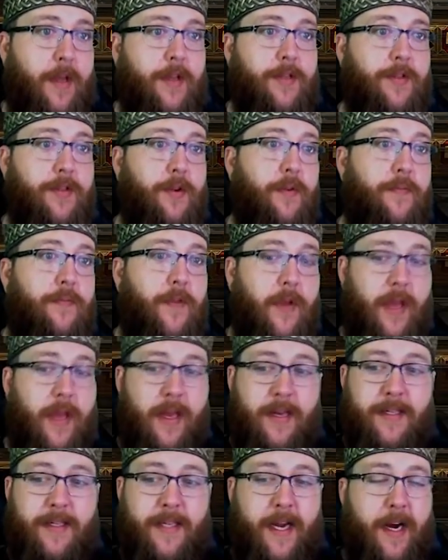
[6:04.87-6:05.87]
So if you
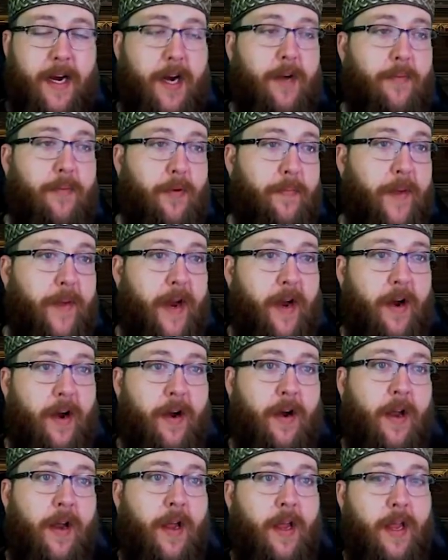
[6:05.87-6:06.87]
get a terrible
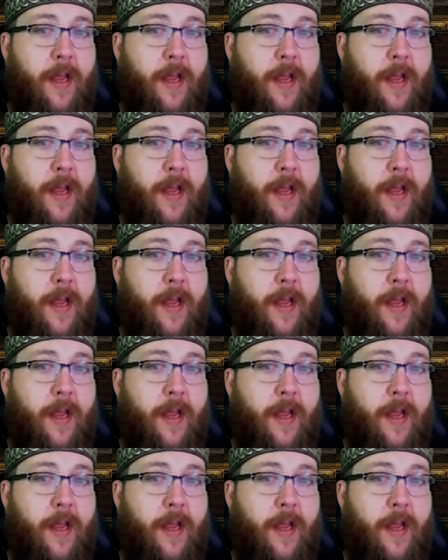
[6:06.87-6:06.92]
pair,